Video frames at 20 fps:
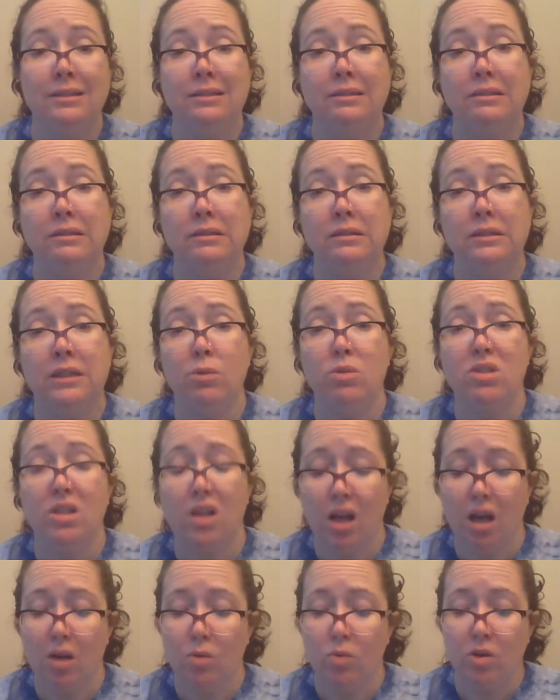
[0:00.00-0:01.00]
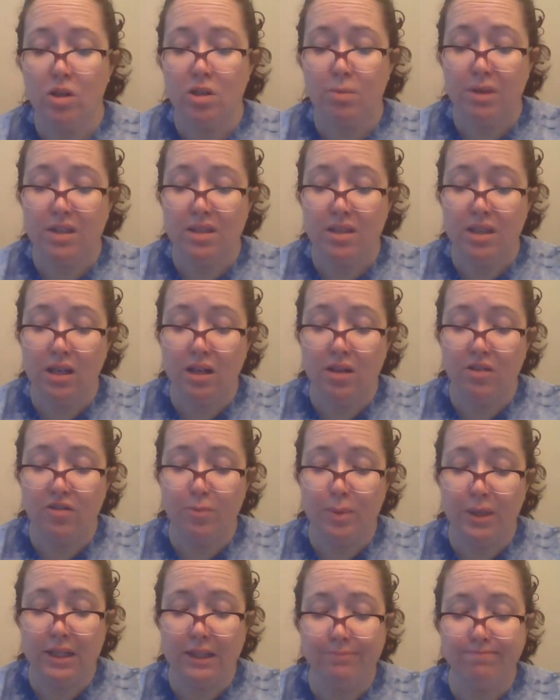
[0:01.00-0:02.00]
I was at Hogwarts myself,
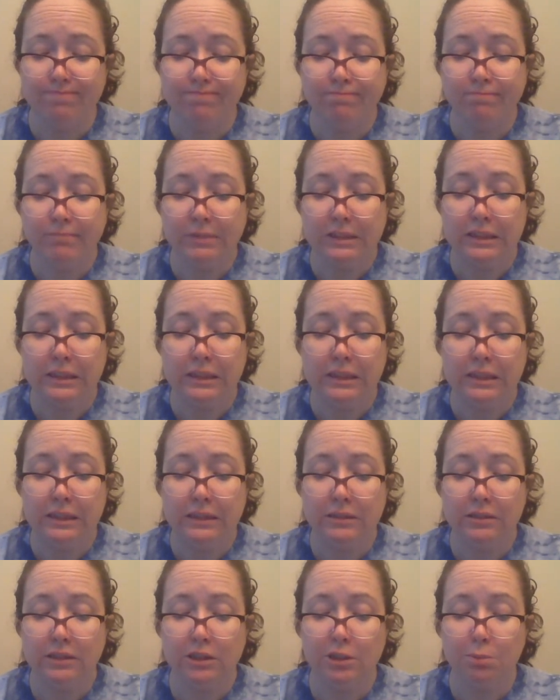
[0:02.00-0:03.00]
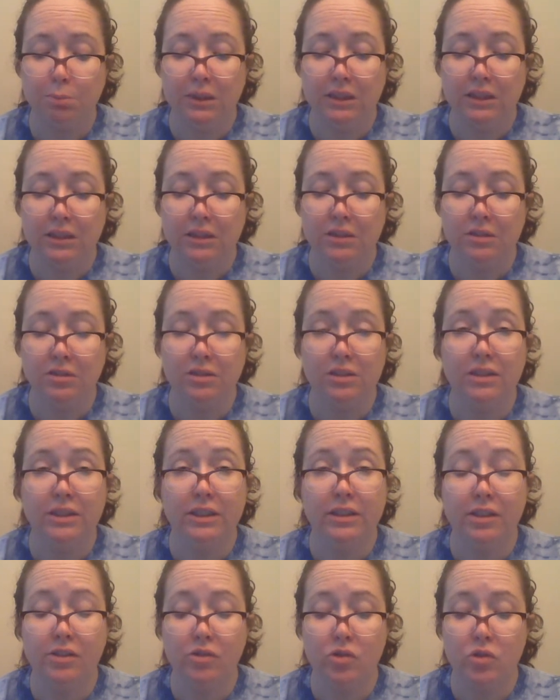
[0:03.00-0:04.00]
but I got expelled, to
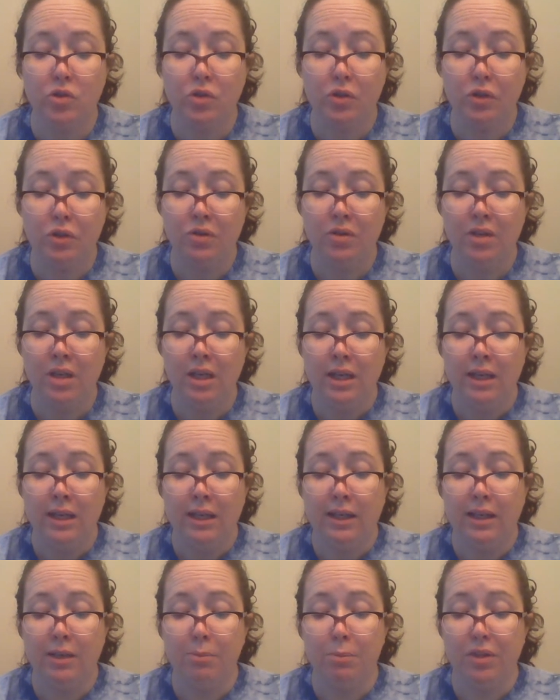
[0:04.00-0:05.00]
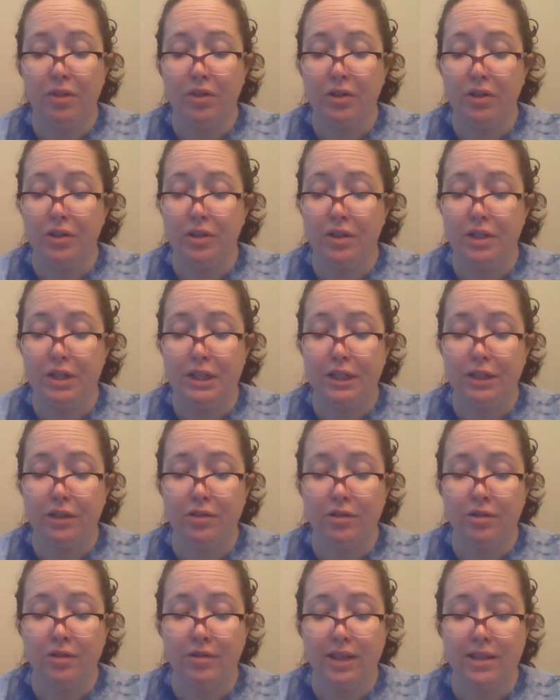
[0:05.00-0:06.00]
tell you the truth. In my 3rd year,
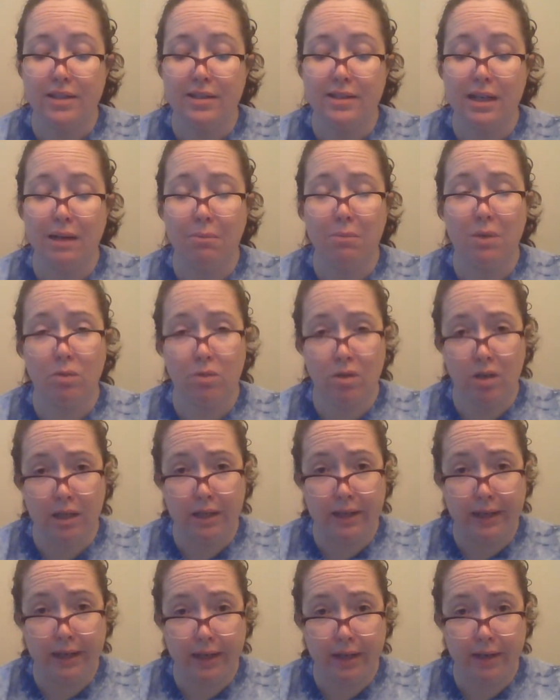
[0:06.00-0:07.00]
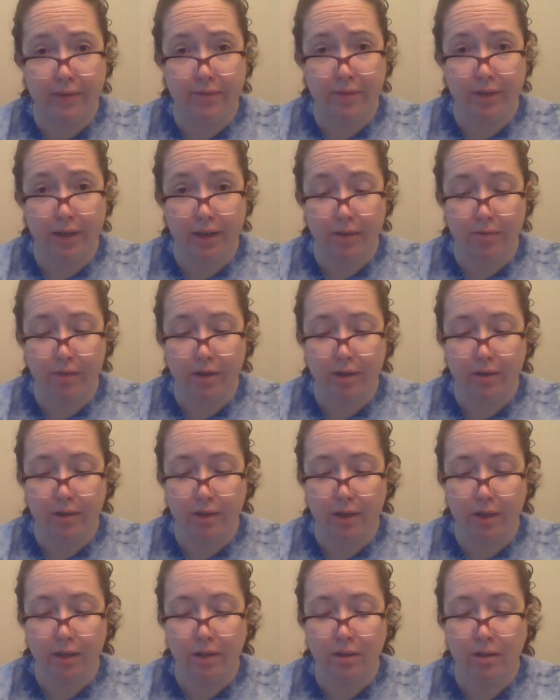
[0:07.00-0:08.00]
they snapped my wand in half and
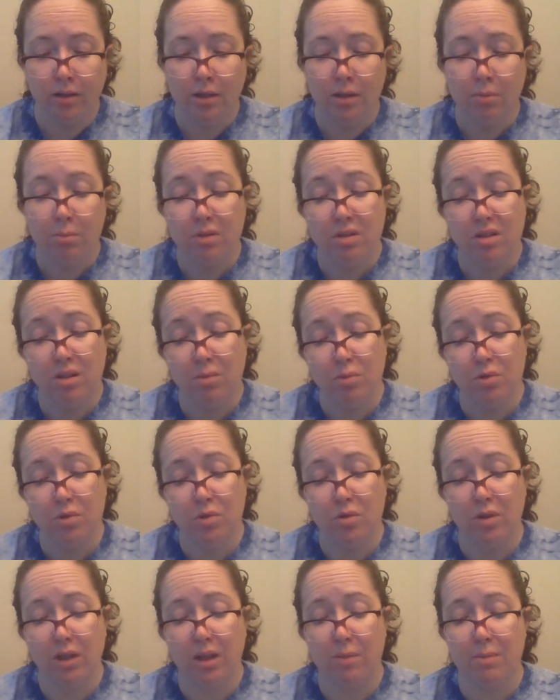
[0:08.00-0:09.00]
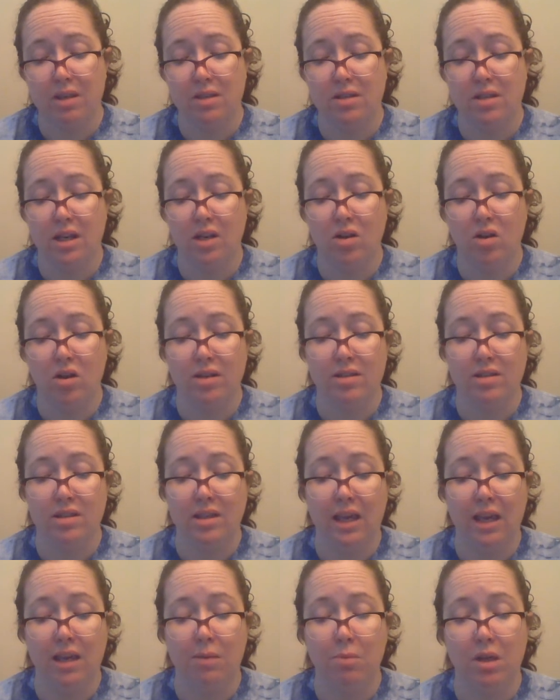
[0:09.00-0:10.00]
everything. But Dumbledore let me stay on as a
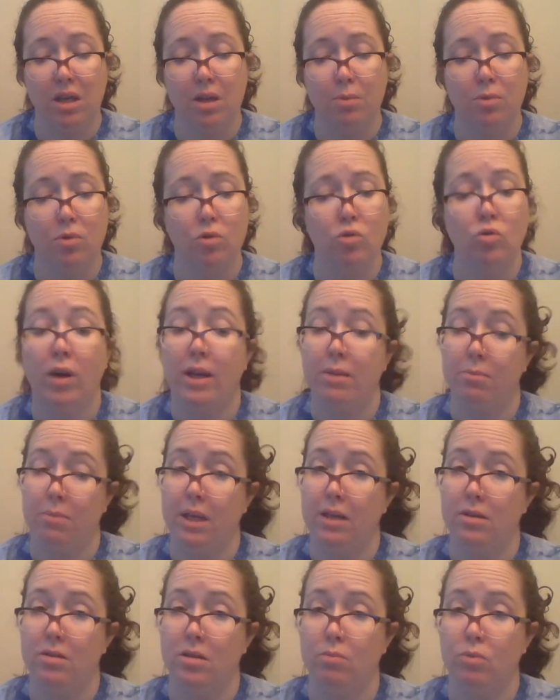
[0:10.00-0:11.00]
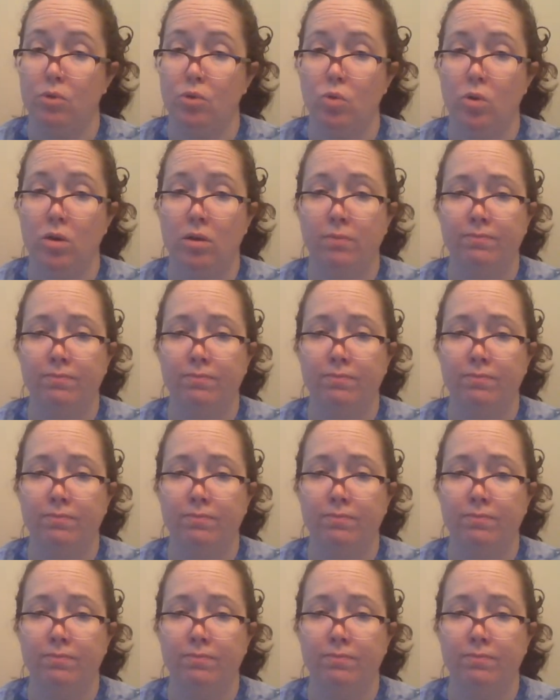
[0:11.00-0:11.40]
gamekeeper. Great man, Dumbledore."